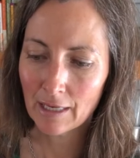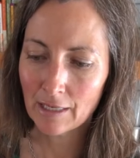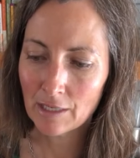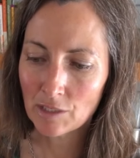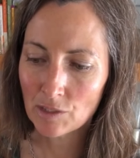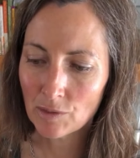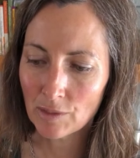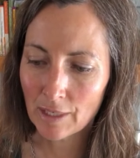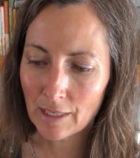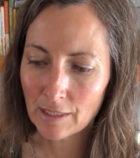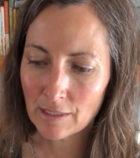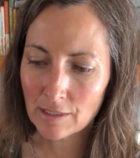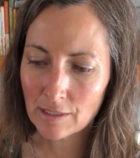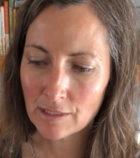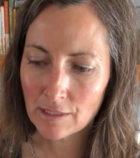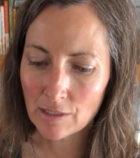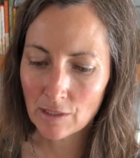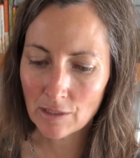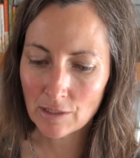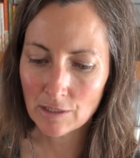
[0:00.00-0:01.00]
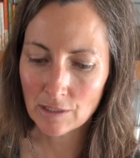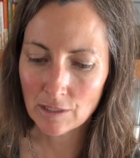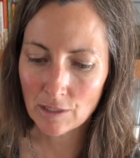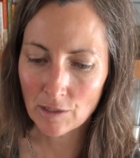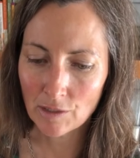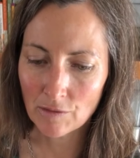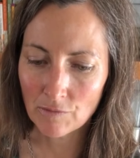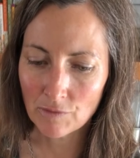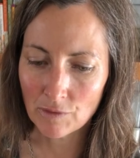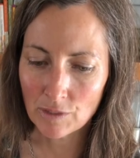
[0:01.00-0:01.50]
I do like to
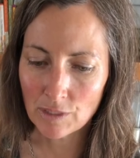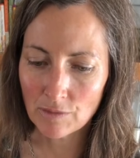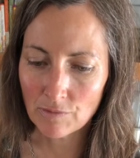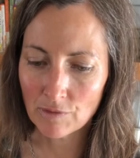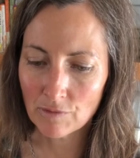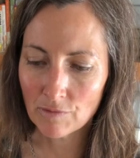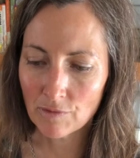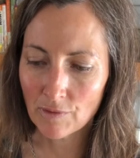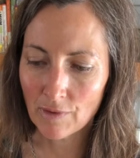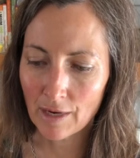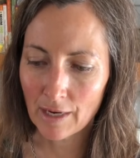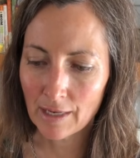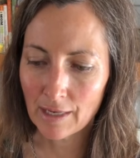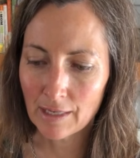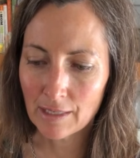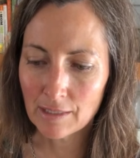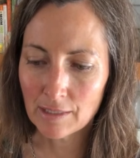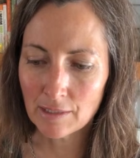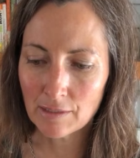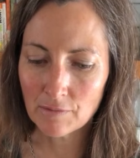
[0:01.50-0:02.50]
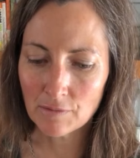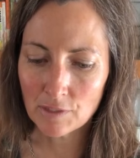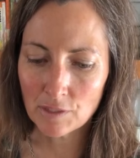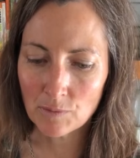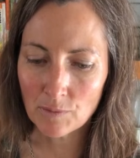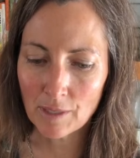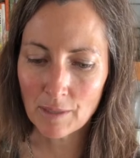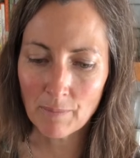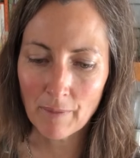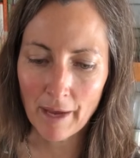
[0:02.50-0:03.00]
start a few different varieties of
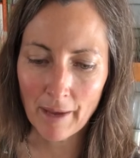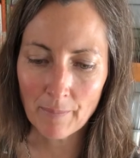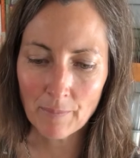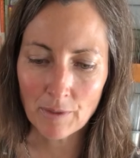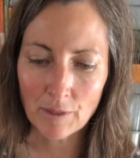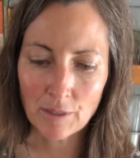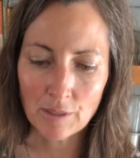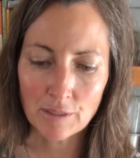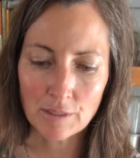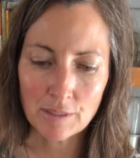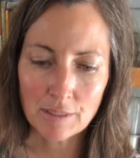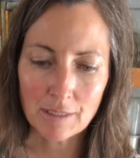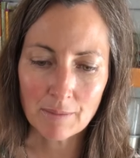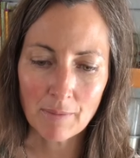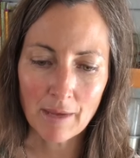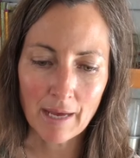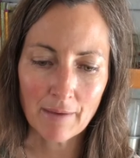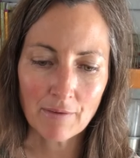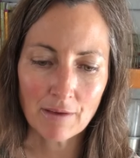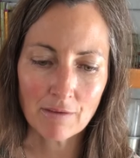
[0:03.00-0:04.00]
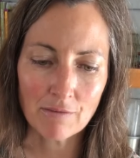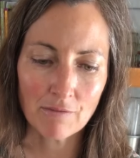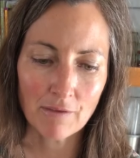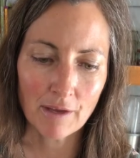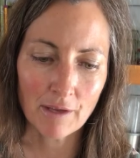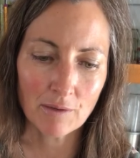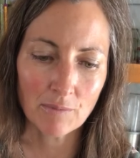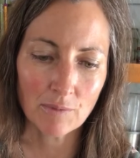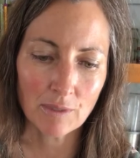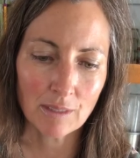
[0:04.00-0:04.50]
sweet peppers. I'm having
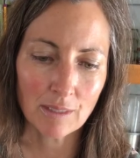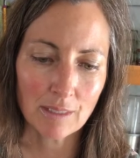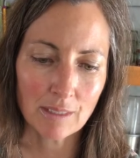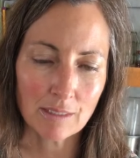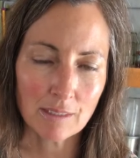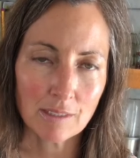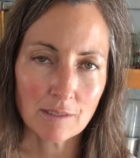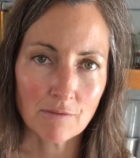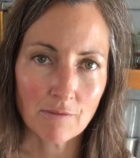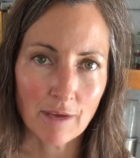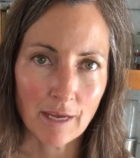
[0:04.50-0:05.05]
fun with this